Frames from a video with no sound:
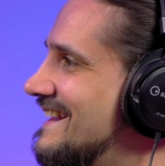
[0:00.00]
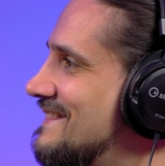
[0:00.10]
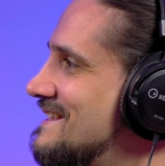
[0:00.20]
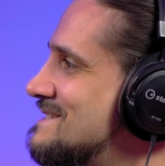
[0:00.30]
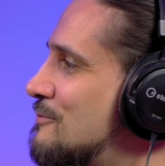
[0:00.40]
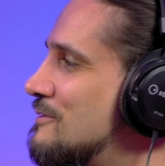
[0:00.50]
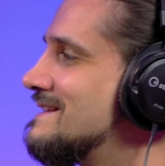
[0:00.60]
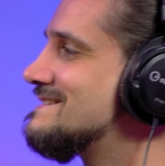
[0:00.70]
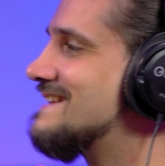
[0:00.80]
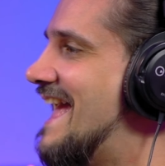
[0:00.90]
This
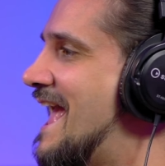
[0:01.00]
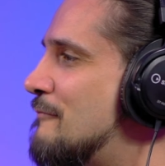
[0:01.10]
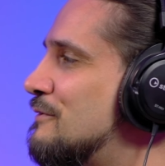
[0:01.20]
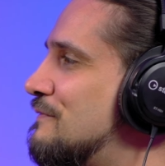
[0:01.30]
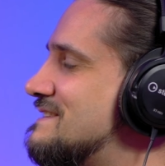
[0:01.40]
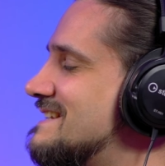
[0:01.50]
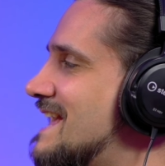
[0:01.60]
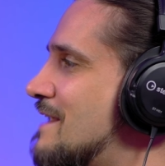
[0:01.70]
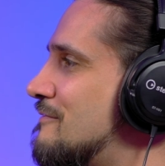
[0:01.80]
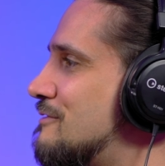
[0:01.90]
brings everything
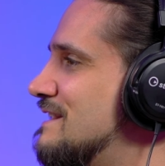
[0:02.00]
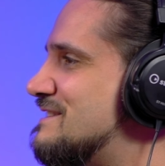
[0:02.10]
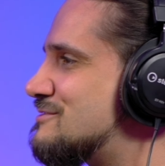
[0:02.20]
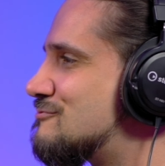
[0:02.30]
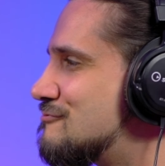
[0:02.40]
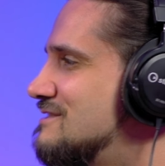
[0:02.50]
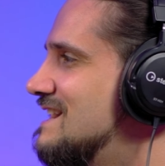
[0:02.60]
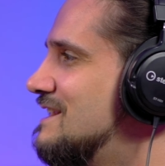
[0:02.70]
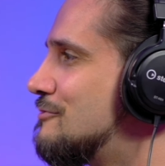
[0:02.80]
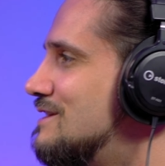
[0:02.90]
together, it's
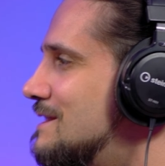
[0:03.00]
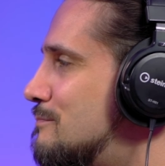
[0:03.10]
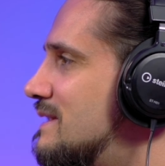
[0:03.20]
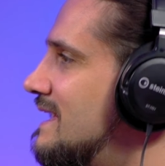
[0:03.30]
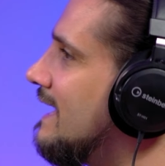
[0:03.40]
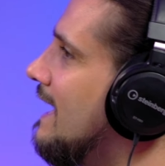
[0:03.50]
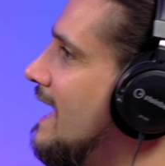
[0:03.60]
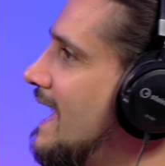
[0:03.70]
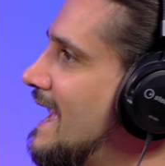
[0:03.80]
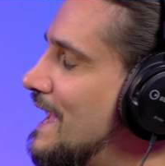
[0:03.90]
really, really big,
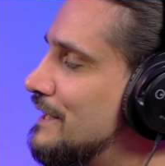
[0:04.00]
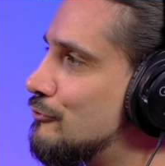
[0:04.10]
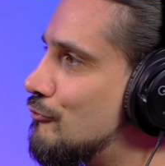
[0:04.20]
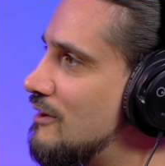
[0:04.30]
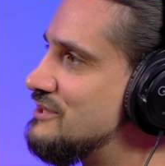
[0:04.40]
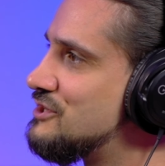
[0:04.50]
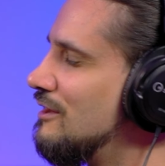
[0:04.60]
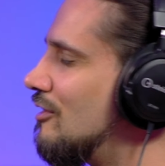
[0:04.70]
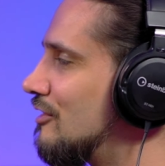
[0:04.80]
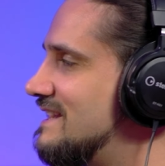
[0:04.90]
and
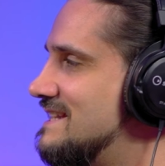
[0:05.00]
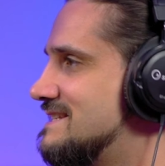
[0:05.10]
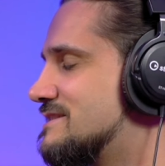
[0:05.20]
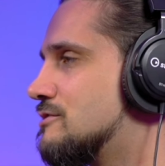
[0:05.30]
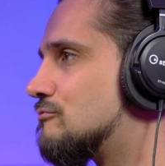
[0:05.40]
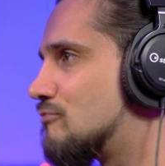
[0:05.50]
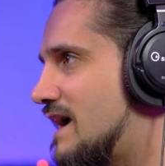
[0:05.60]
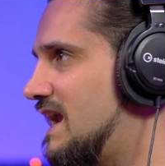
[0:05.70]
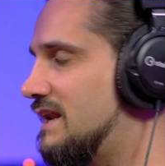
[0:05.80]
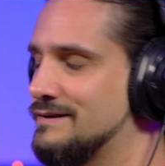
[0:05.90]
Retrolog is
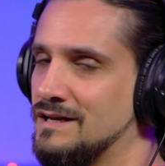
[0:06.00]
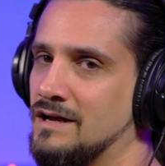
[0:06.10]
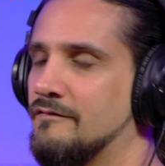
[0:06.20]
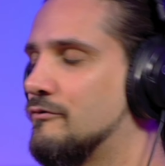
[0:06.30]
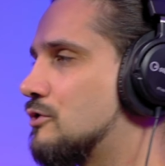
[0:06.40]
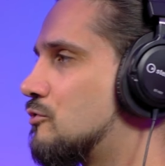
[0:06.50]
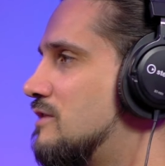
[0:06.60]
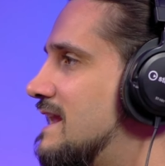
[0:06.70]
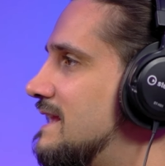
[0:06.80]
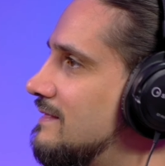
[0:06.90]
great for
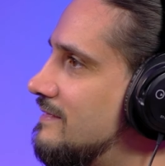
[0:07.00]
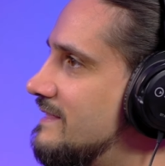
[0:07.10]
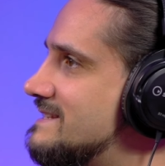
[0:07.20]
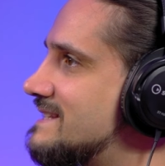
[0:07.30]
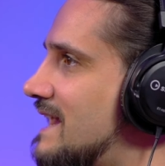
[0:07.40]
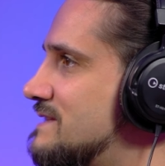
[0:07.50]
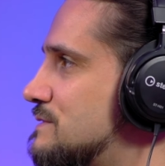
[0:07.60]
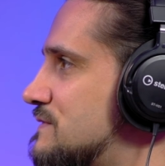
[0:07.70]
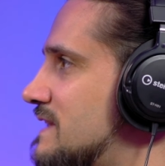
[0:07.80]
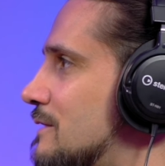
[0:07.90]
creating these kinds
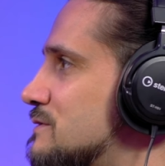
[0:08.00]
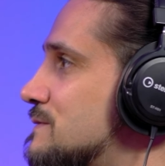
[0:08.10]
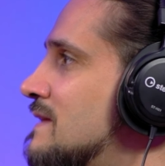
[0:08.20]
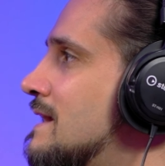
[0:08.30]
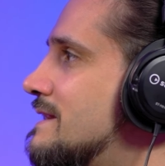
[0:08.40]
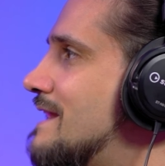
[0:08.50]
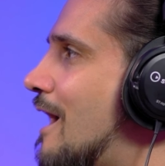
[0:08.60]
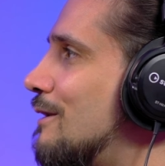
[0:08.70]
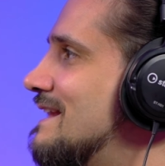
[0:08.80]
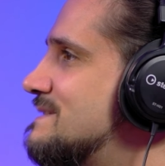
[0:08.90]
of sounds.
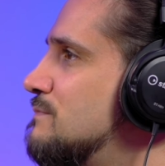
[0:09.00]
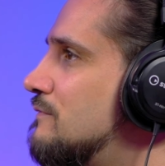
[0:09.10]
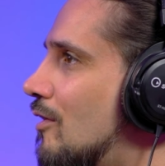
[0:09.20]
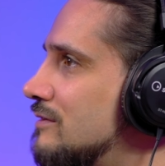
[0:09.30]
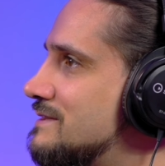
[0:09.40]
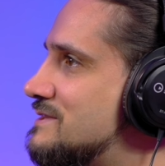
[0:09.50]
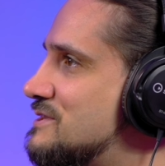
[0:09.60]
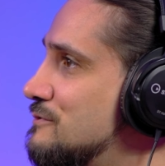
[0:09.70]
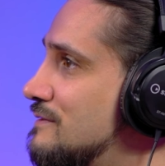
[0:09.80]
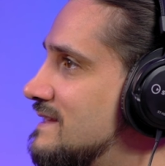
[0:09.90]
Now, let's move on
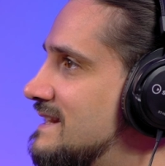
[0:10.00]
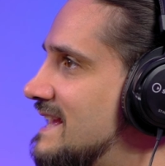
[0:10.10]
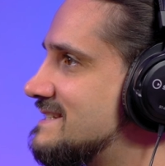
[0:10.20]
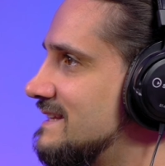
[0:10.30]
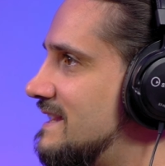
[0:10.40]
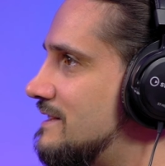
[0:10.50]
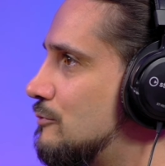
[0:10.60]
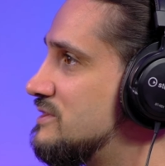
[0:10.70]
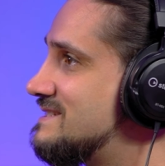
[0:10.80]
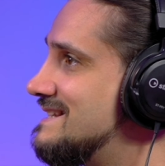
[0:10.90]
to the next layer,
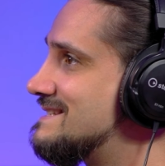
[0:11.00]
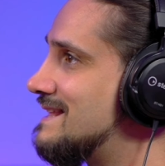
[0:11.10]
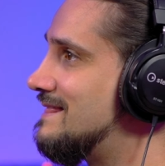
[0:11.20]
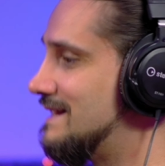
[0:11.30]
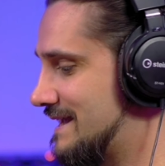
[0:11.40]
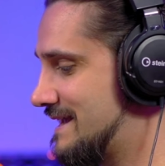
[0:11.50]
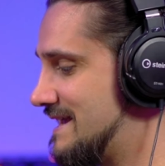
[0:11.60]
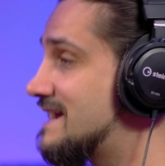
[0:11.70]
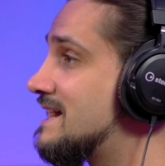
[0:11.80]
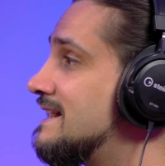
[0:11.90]
which is the
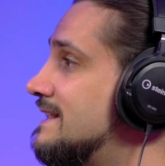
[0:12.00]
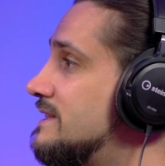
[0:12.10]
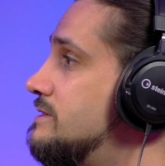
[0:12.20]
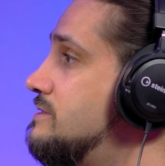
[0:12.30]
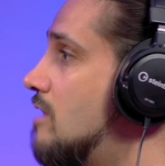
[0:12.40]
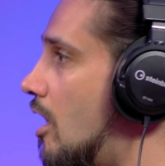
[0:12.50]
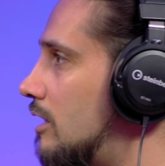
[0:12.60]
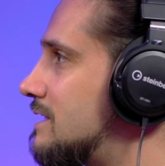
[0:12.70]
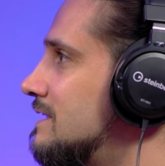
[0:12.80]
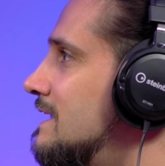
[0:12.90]
kick
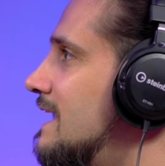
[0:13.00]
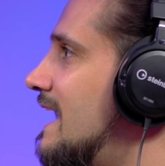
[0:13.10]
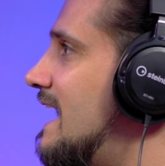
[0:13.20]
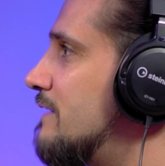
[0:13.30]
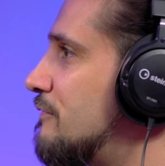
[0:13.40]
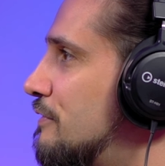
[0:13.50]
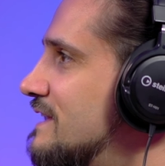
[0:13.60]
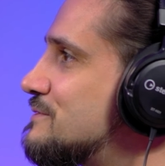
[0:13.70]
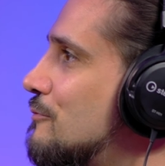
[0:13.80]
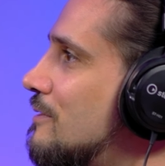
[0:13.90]
knock. And for
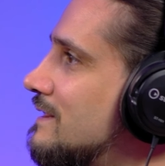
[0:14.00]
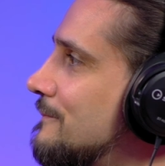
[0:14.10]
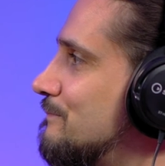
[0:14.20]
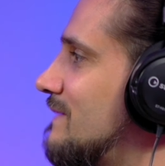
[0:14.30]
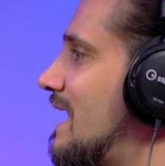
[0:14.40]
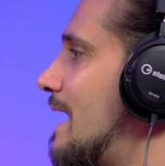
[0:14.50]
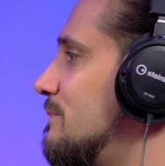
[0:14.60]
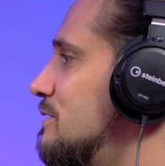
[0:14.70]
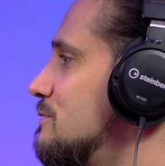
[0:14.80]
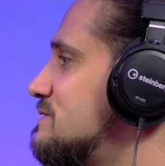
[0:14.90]
this one,
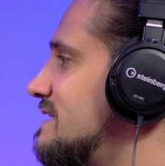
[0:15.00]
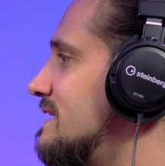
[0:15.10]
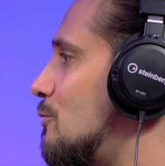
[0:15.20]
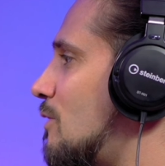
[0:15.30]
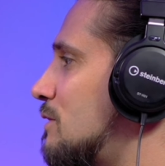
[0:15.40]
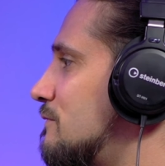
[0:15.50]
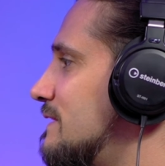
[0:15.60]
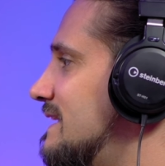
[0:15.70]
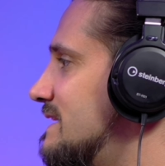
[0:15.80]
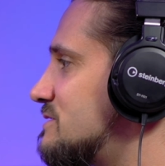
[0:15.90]
I'm using one of
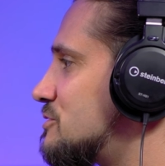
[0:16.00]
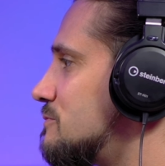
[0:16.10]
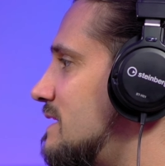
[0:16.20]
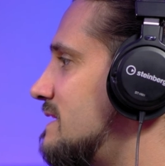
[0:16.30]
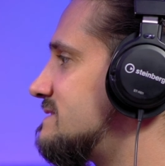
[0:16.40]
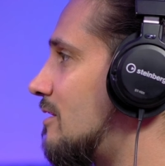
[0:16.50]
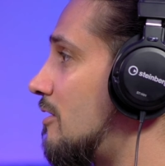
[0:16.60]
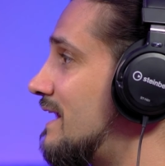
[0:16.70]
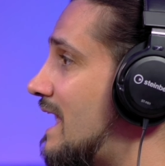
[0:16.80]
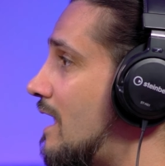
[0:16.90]
the instruments that
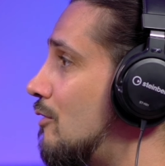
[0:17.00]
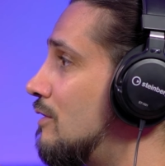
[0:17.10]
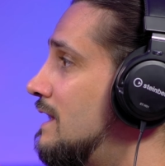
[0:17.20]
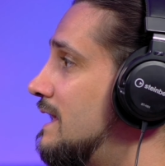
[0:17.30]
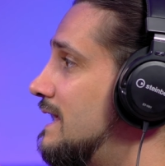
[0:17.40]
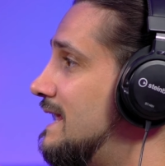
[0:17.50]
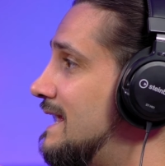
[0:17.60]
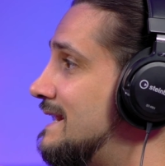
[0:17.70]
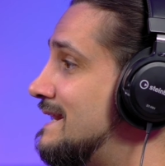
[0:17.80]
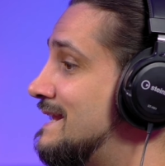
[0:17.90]
are now
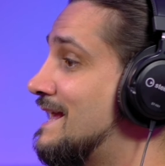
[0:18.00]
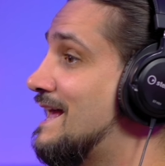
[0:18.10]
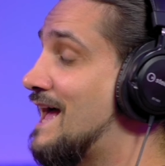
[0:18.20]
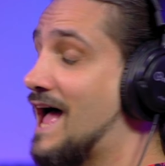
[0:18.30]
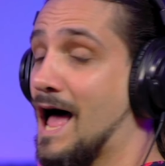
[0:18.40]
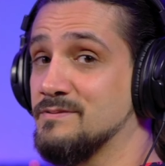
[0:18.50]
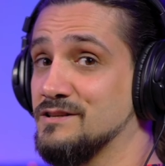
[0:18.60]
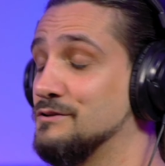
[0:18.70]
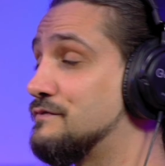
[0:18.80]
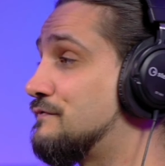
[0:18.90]
in
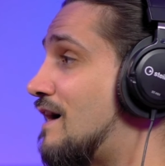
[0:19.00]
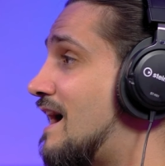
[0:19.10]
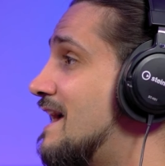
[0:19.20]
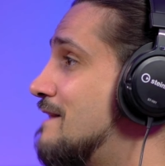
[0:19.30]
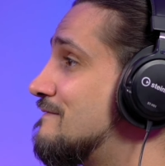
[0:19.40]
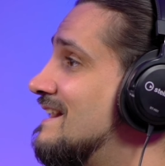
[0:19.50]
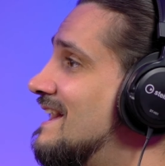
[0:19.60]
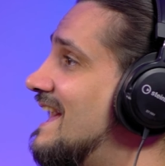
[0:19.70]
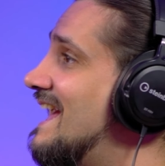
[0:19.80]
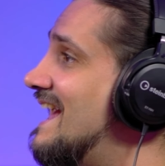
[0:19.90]
Absolute 5,
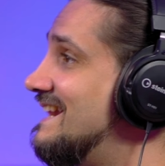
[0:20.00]
and